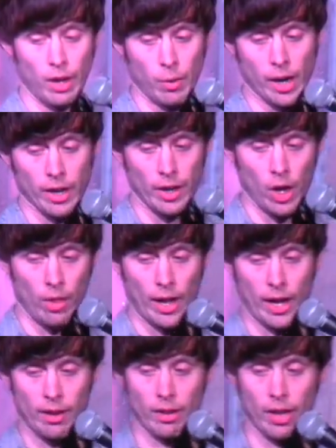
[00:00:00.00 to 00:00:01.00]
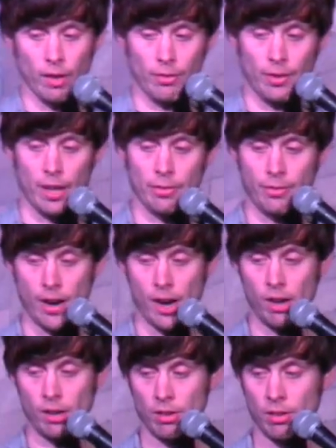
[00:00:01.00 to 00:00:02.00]
though, I want you to know that. I don't fight
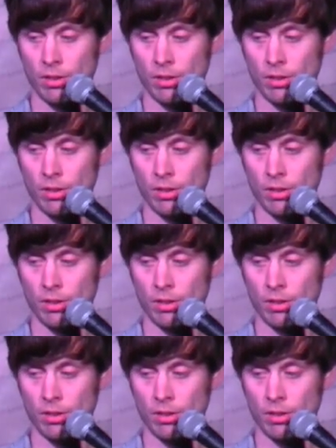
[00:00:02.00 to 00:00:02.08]
fair.